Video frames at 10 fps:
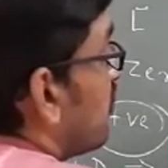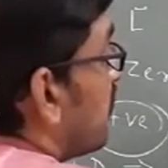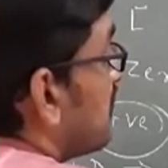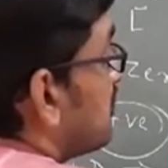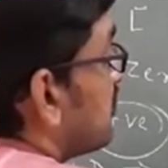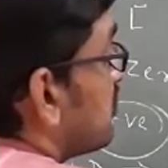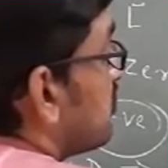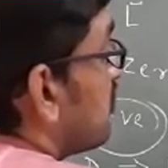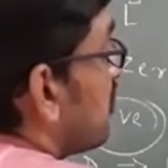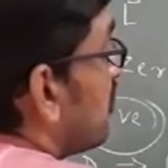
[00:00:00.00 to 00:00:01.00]

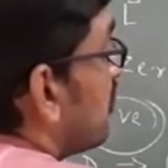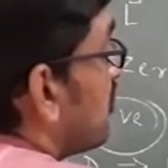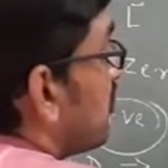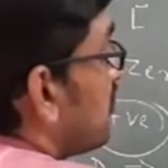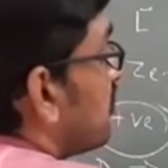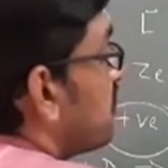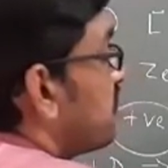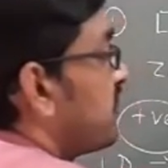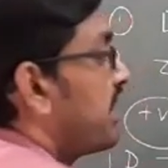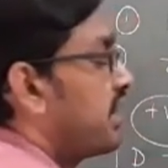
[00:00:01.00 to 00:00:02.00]
1005.
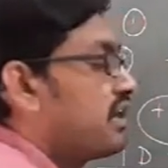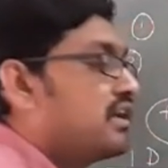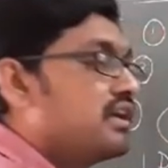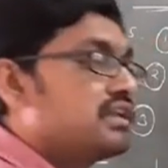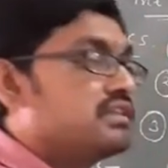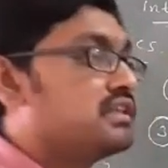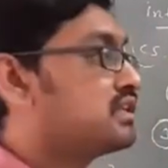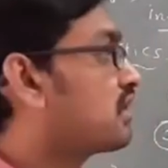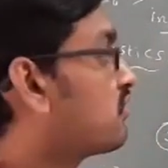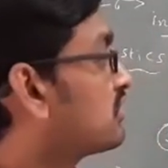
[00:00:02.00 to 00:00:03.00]

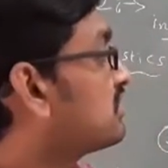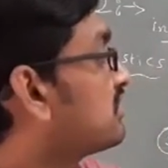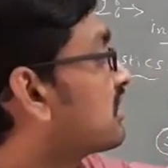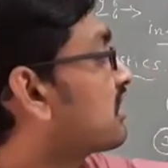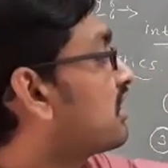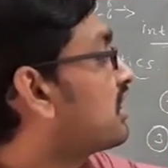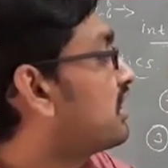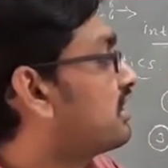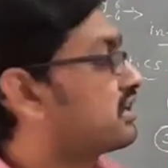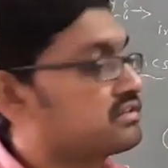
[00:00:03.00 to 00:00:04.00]
These are called
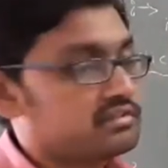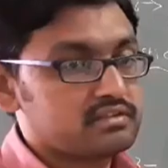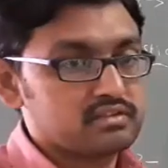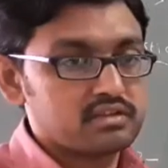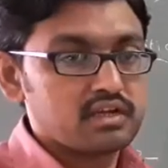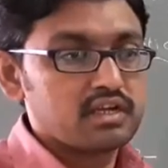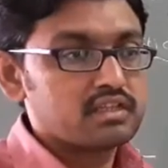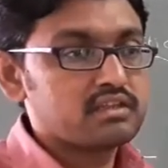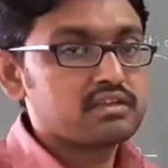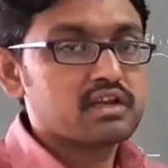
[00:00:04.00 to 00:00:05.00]
address.
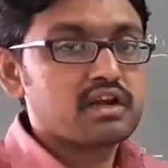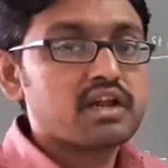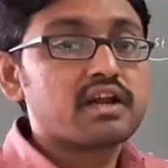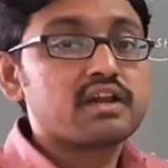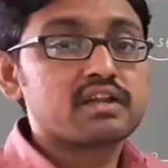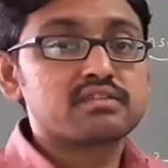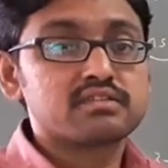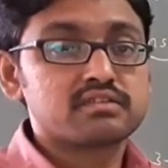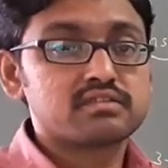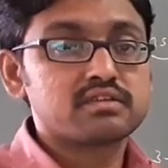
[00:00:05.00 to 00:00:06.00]
These are called
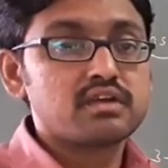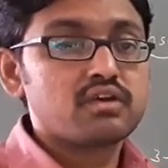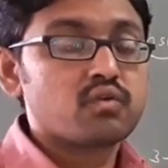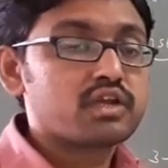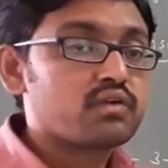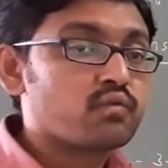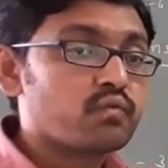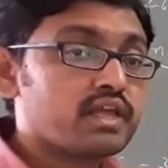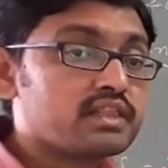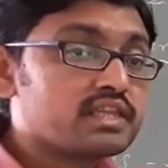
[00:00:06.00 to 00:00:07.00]
addresses. Okay,
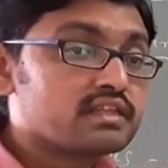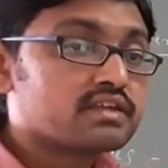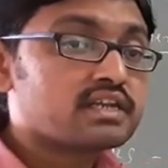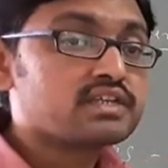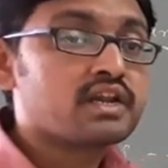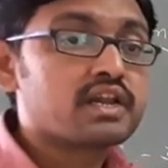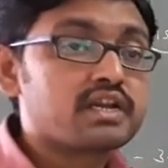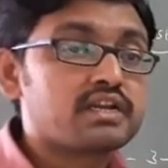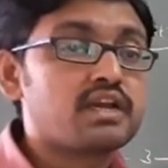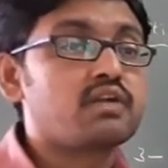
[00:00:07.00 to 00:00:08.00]
when these are
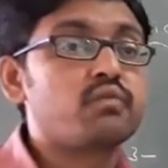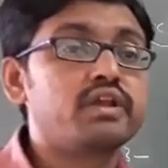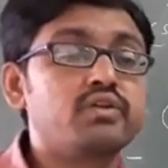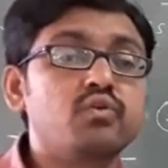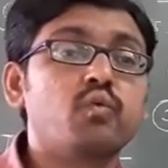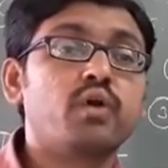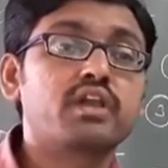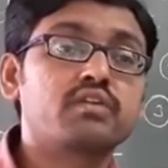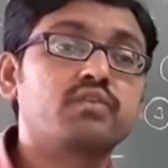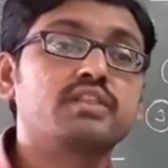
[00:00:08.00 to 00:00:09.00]
generated, when you
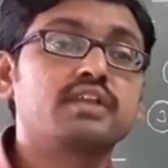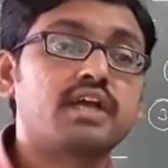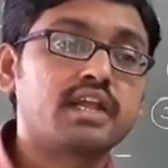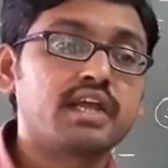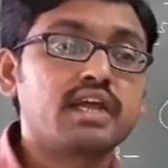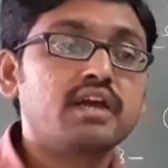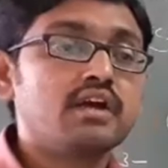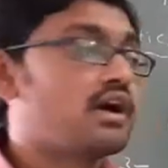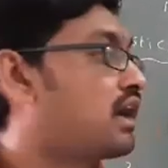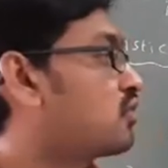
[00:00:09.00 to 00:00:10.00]
work with array,
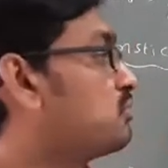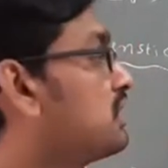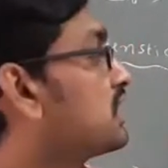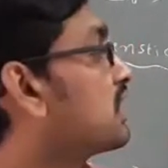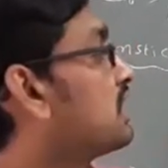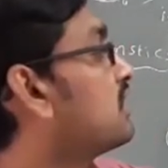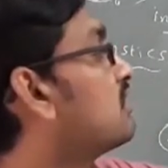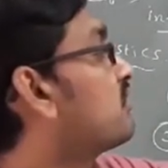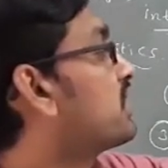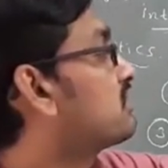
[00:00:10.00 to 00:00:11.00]

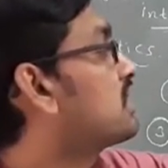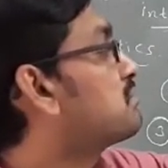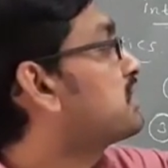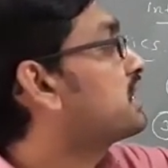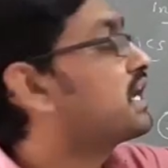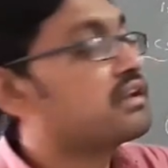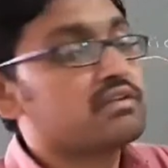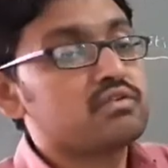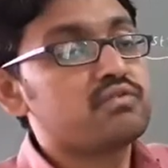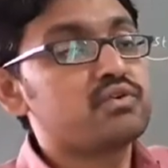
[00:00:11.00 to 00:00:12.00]
automatically, for example
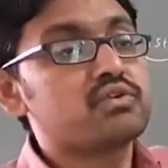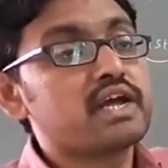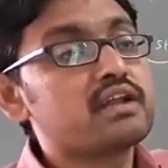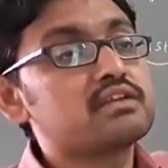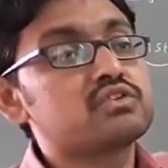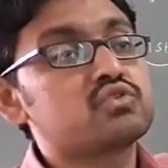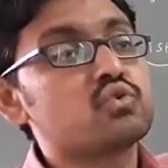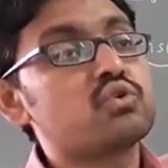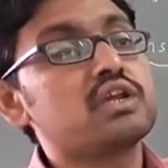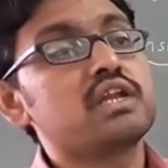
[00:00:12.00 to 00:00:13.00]
10, if you 10
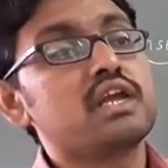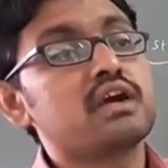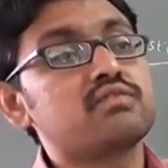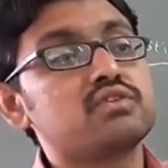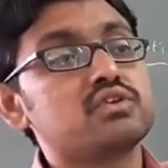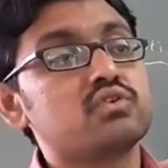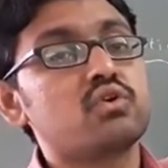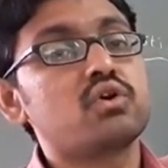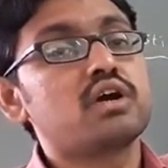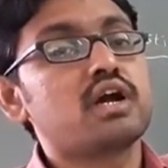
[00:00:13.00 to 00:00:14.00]
stored in A of
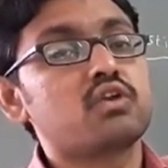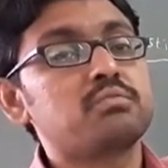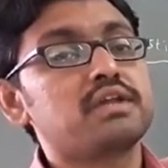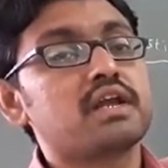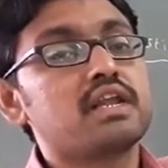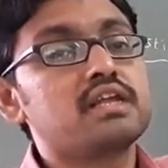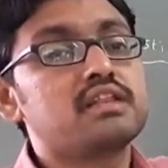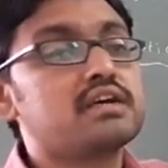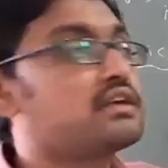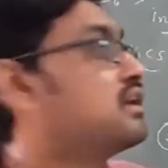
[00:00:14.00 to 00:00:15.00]
0, automatically
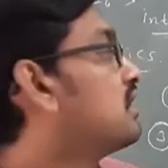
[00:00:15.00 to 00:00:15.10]
the